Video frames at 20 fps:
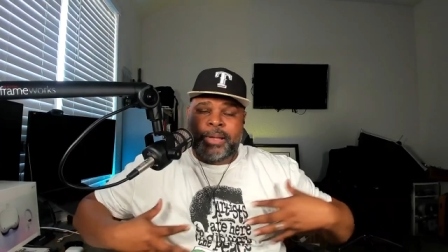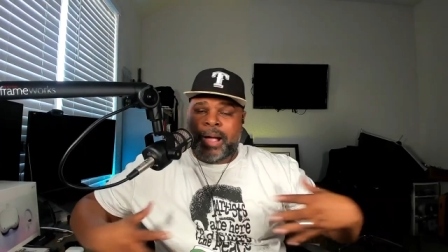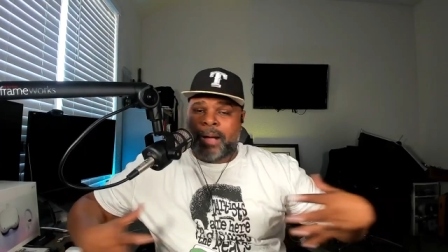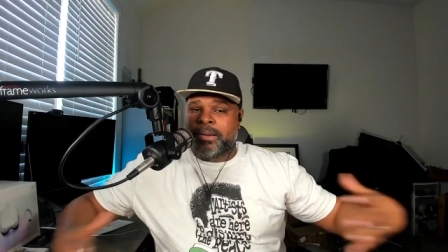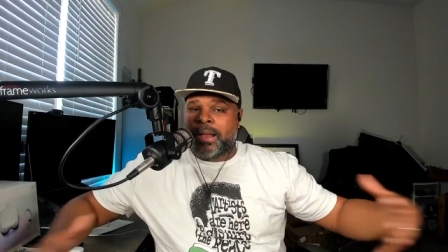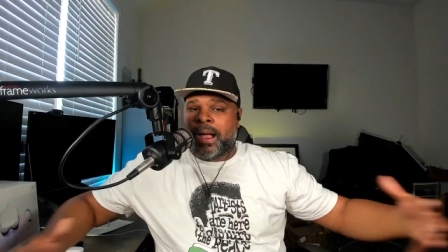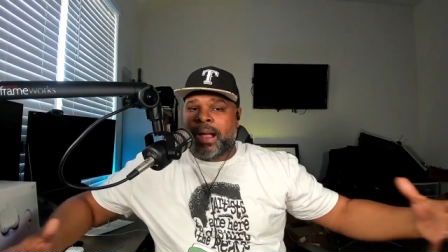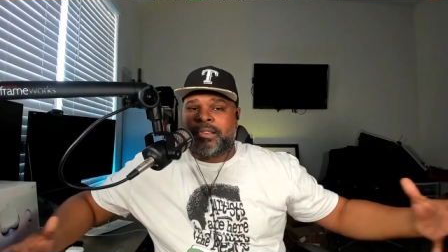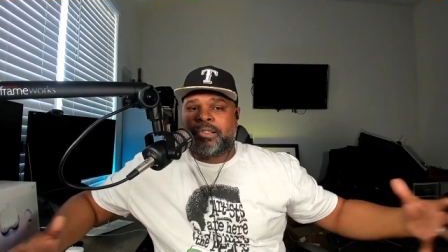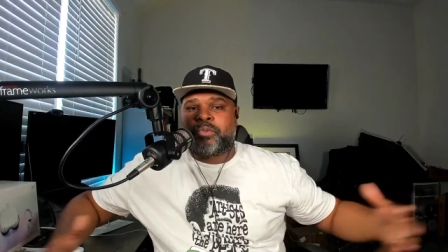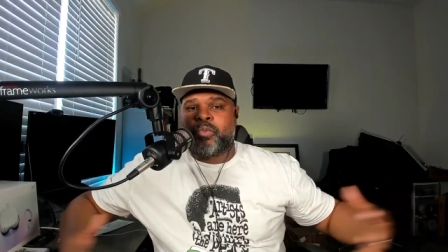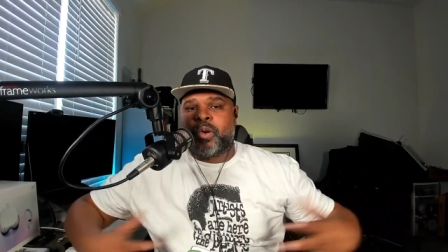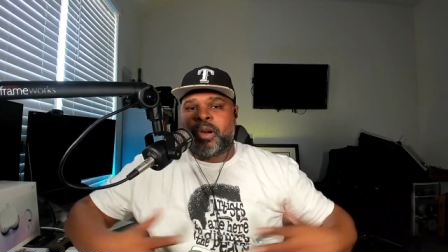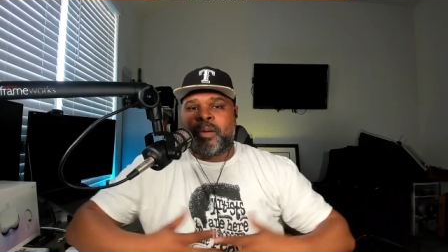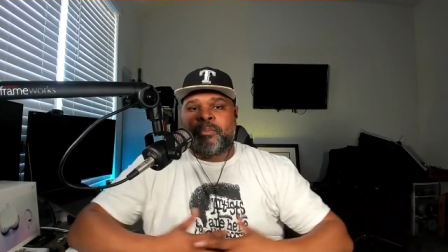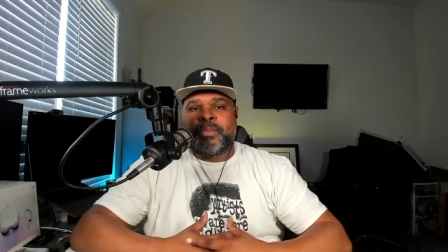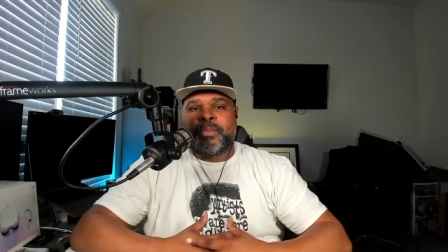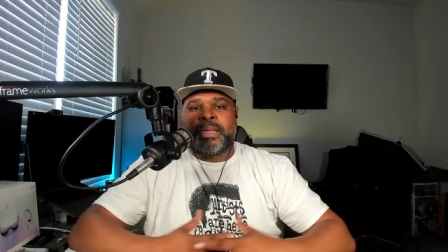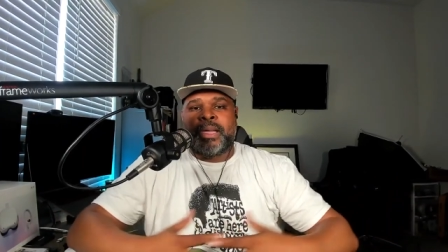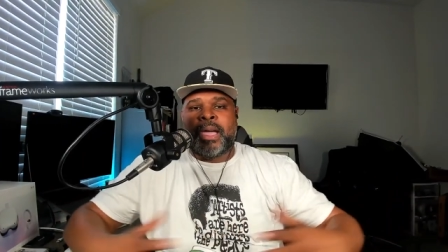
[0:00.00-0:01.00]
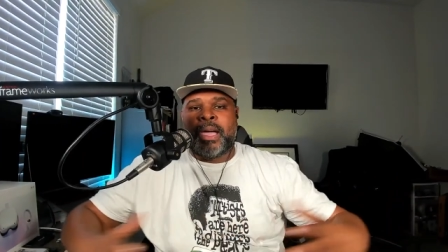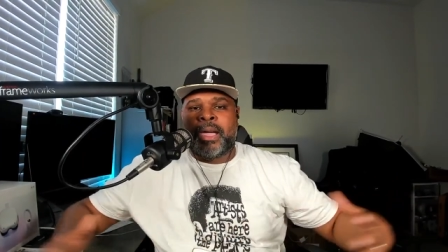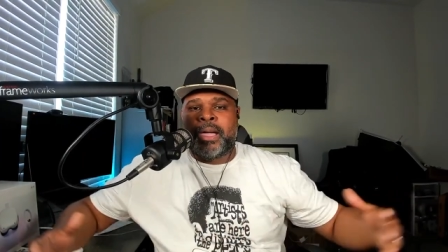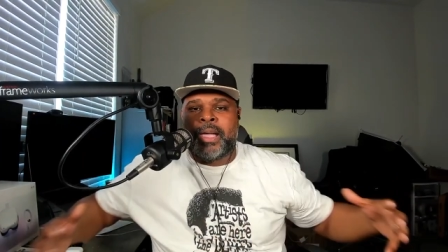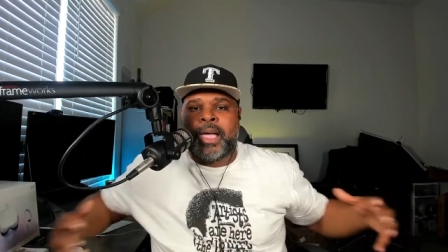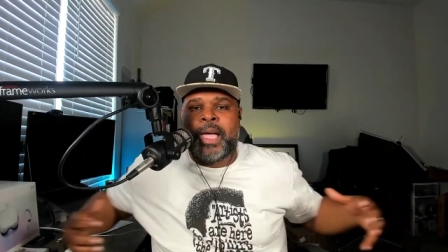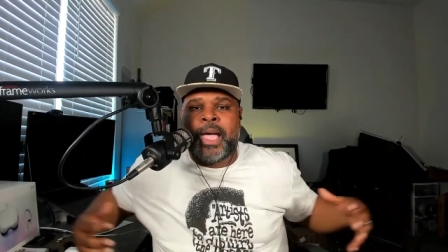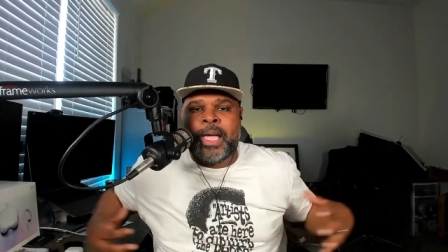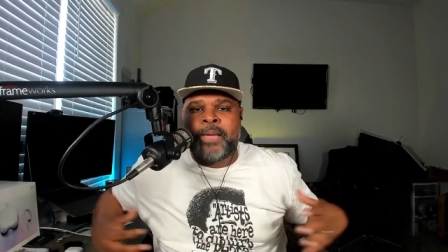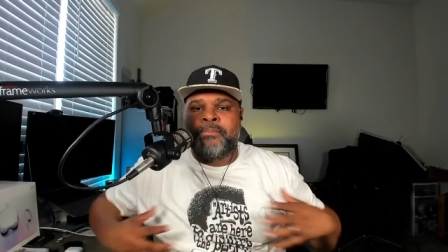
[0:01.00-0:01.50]
I, I just want to be a,
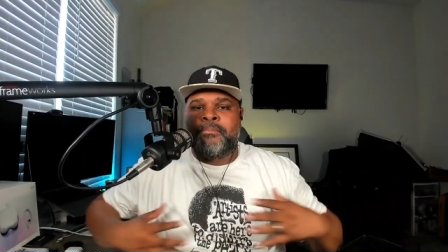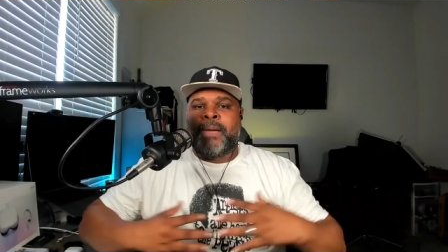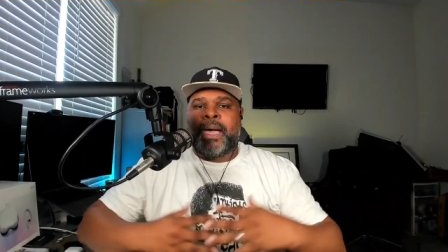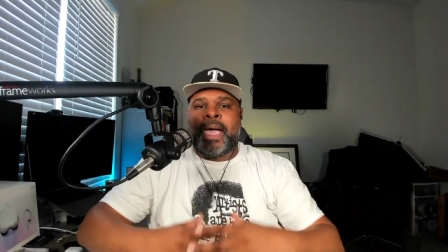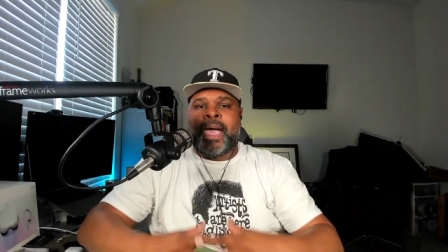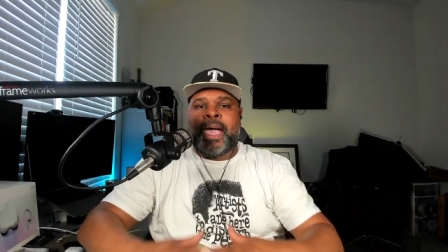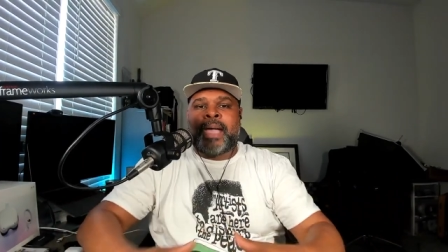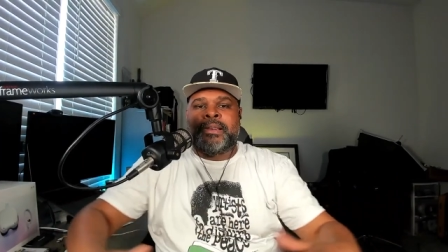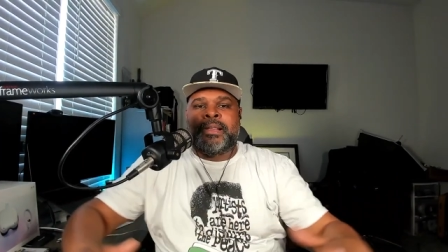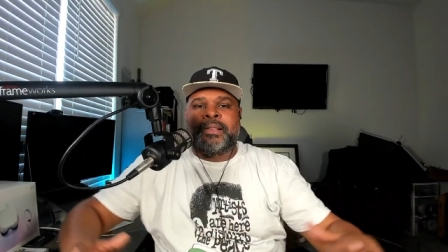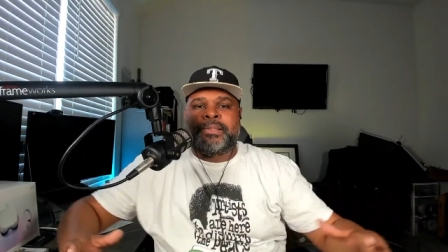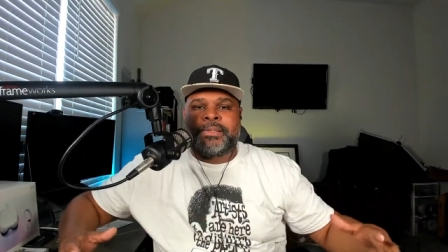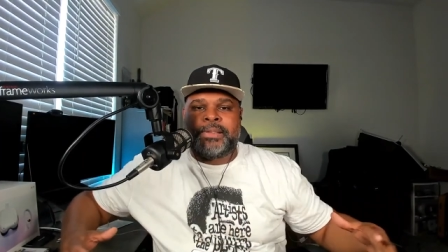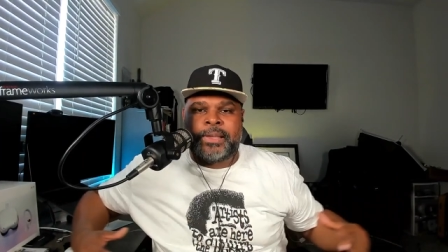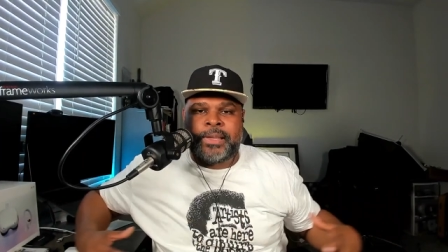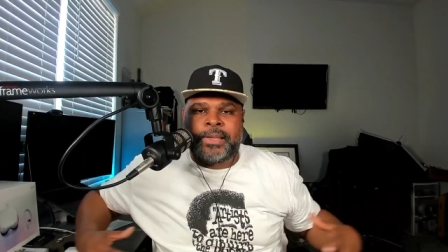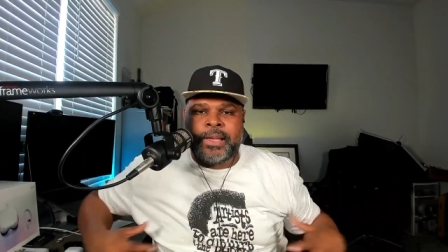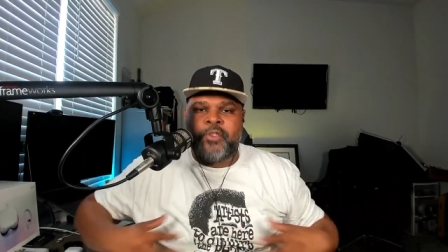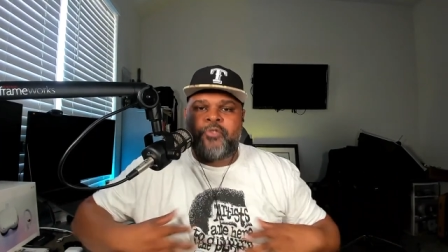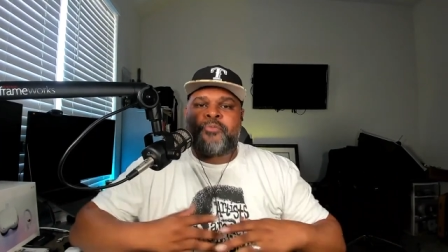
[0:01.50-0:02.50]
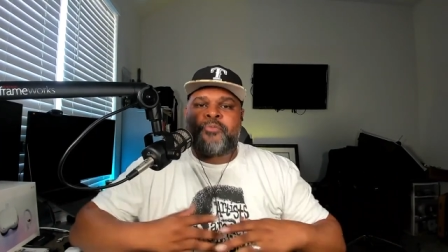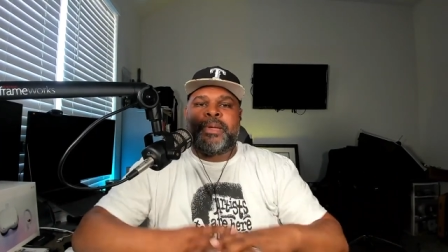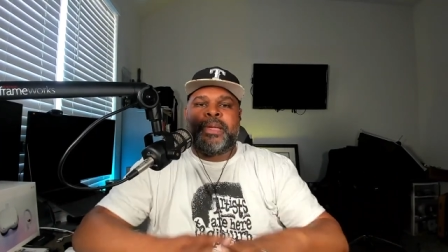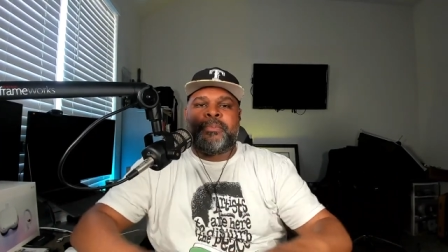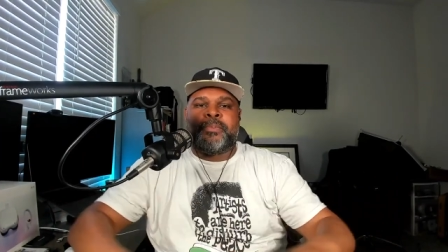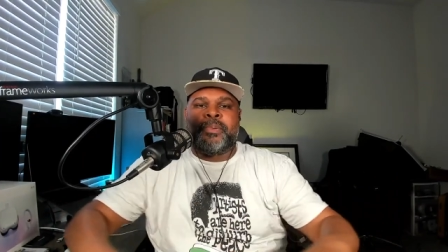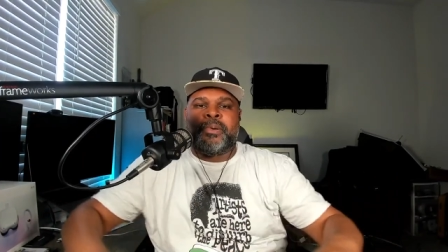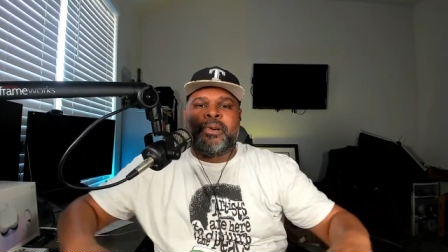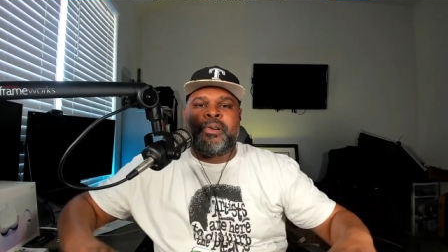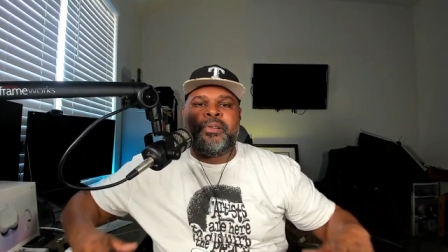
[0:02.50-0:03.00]
a magnet to give
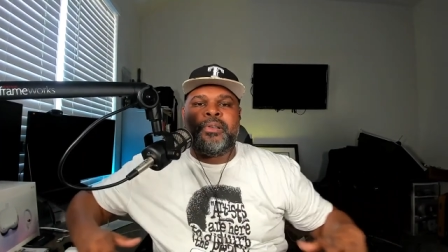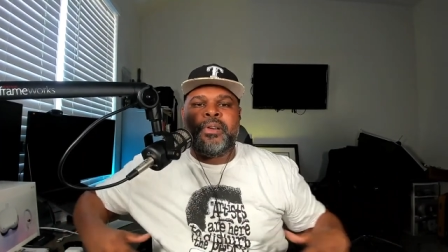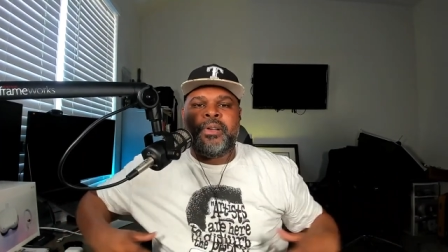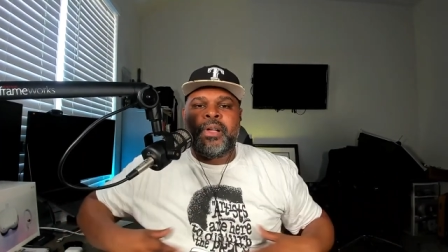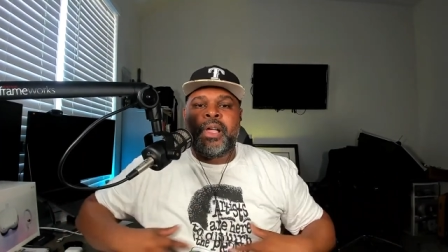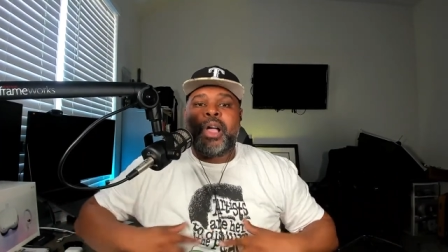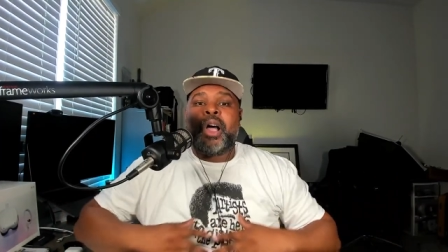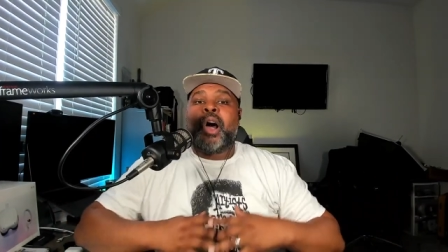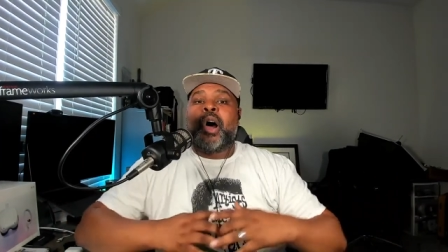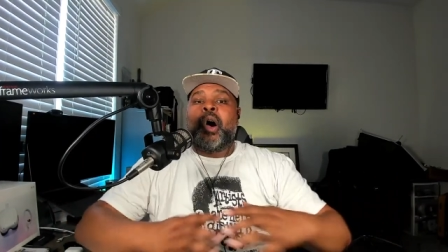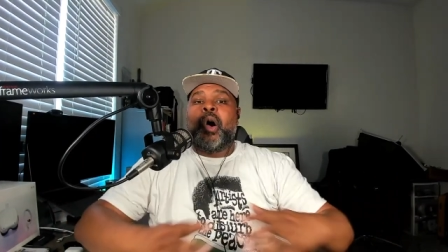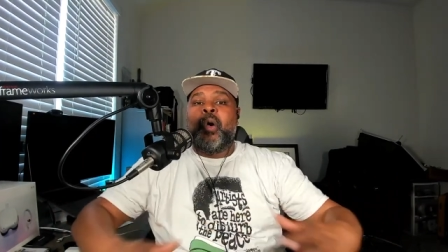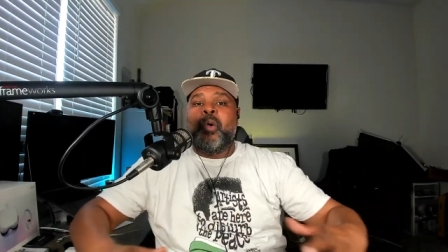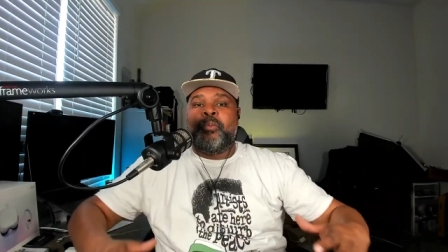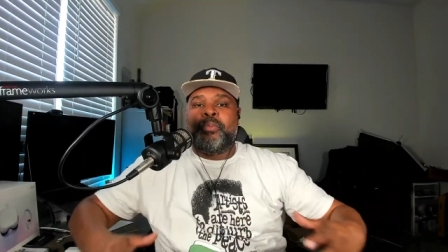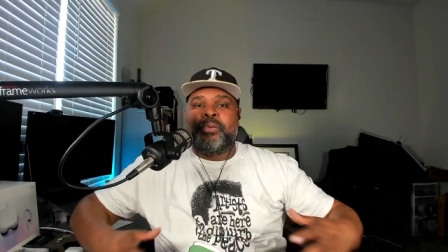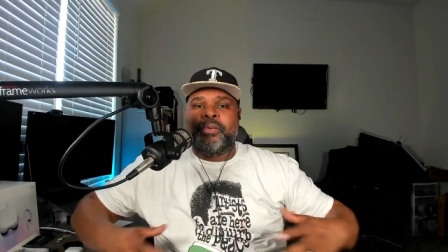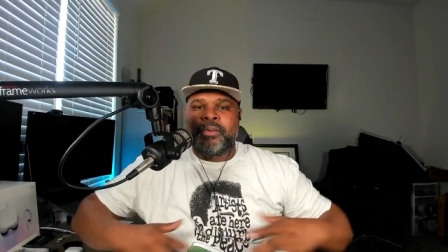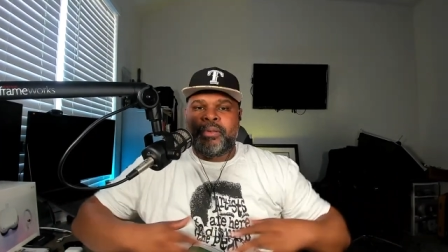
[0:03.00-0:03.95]
people hope,